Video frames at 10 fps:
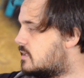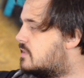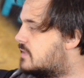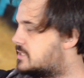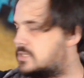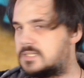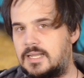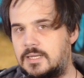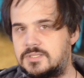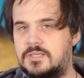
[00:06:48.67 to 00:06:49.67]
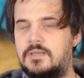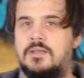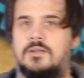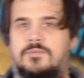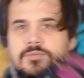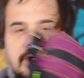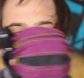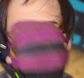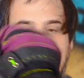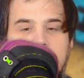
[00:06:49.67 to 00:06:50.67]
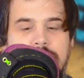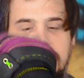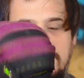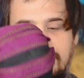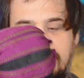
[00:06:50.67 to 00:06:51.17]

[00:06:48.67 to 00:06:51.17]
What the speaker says: and that just allows for a huge